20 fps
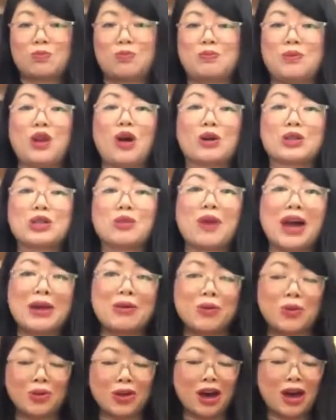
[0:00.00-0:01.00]
locked away
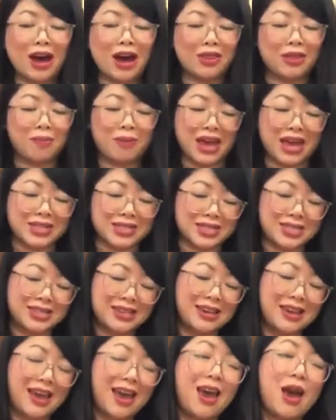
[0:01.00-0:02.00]
all her other
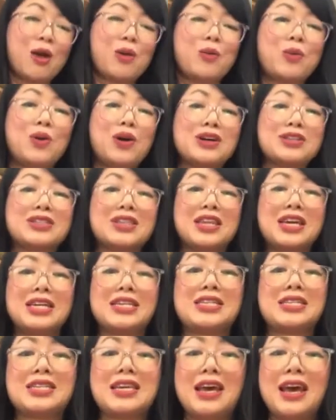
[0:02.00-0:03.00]
bits was
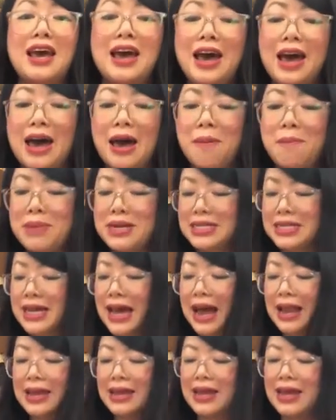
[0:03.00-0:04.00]
this uh,
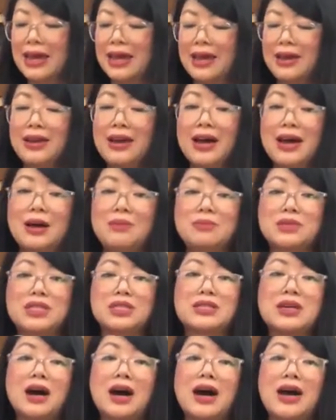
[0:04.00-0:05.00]
medallion um,
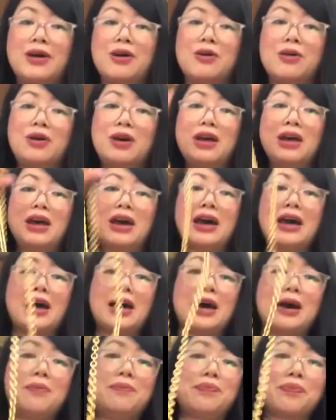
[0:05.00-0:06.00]
style
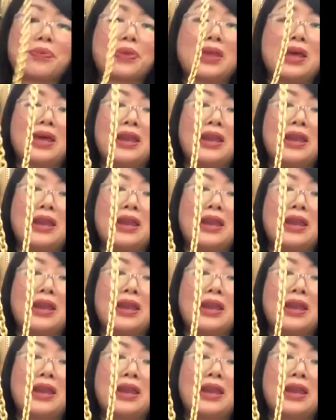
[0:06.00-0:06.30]
um,